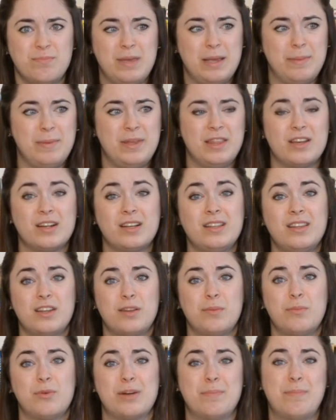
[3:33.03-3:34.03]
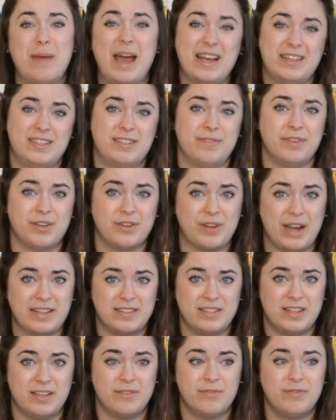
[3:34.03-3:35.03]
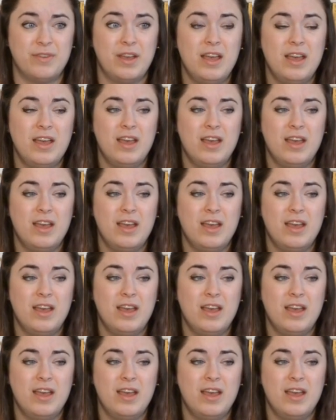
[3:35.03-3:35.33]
Maybe they're a little more passive-aggressive,